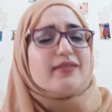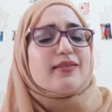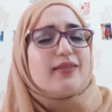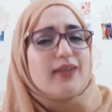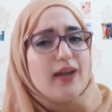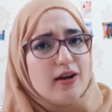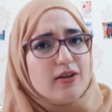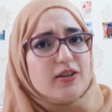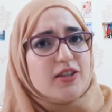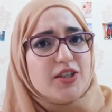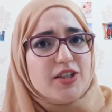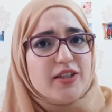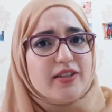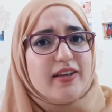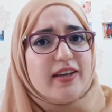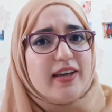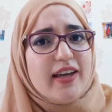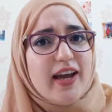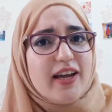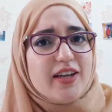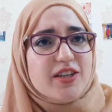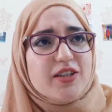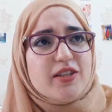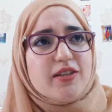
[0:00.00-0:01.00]

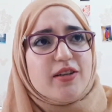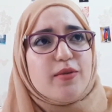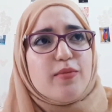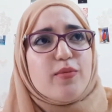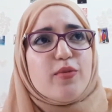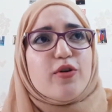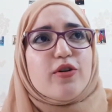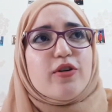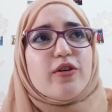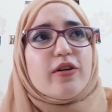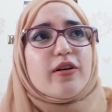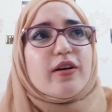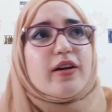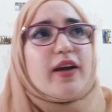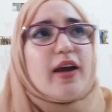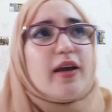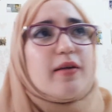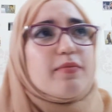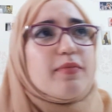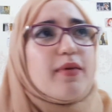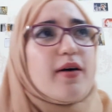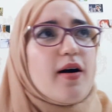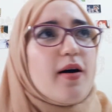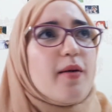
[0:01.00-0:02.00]
actually more
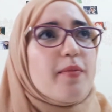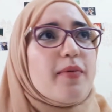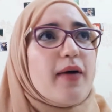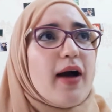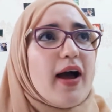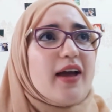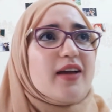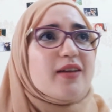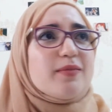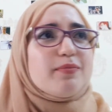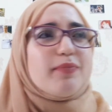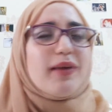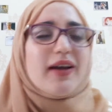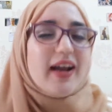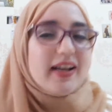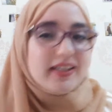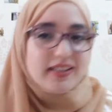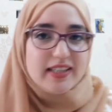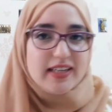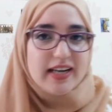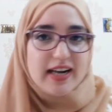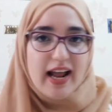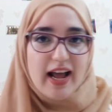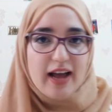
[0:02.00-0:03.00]
K-pop. But I
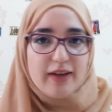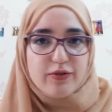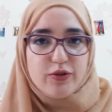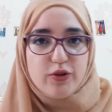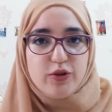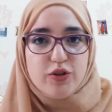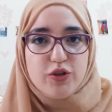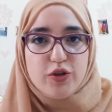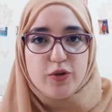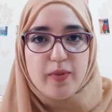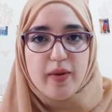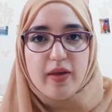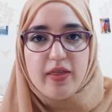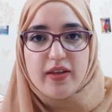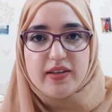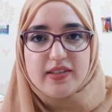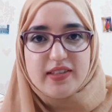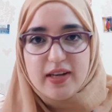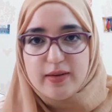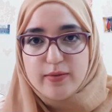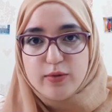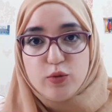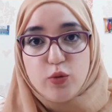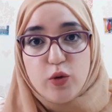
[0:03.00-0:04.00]
didn't have YouTube at that
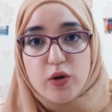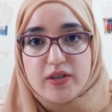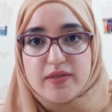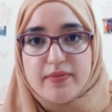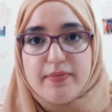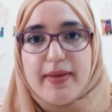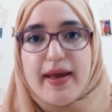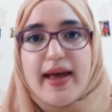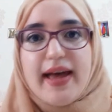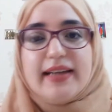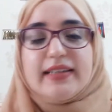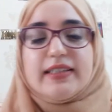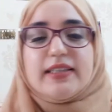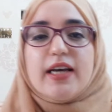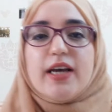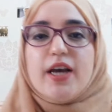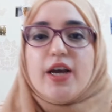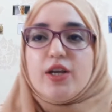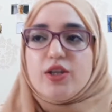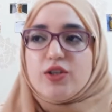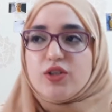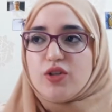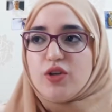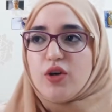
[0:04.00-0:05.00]
time, it was banned.
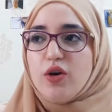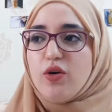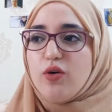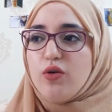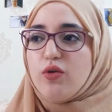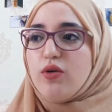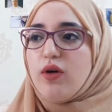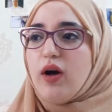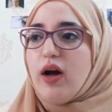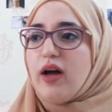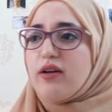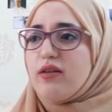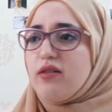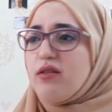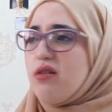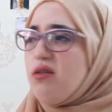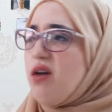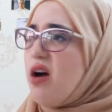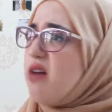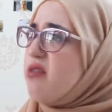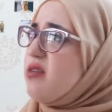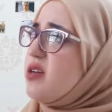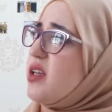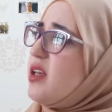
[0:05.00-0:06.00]
So I don't know
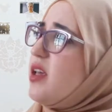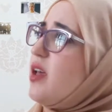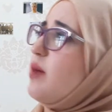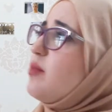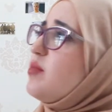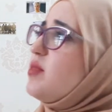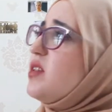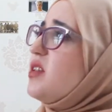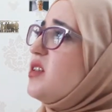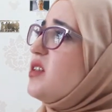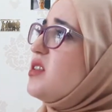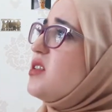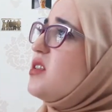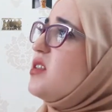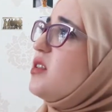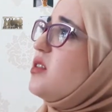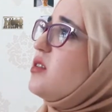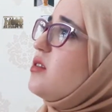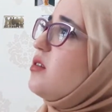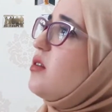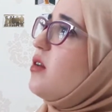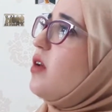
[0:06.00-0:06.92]
how we kept listening to